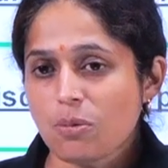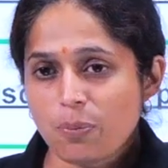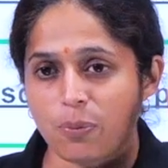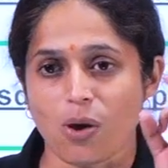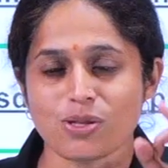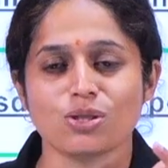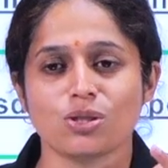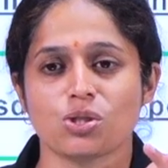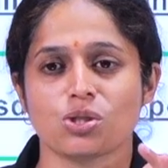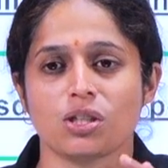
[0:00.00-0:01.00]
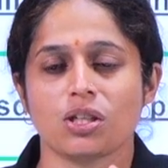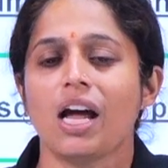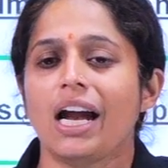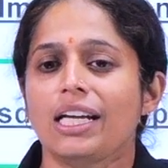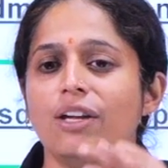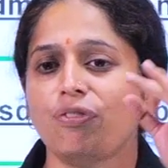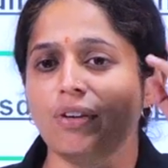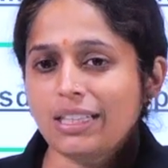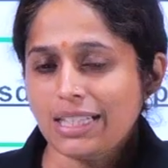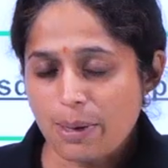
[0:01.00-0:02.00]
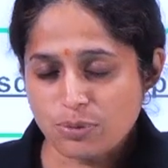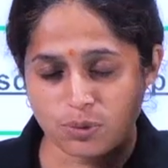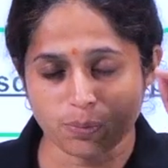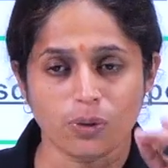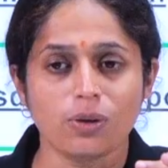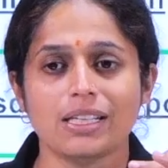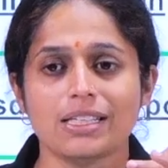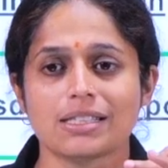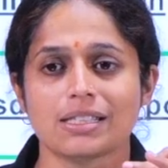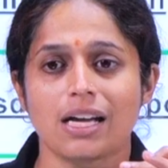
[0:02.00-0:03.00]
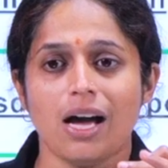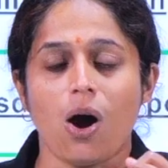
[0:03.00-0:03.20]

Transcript: of prosecution, different types of police,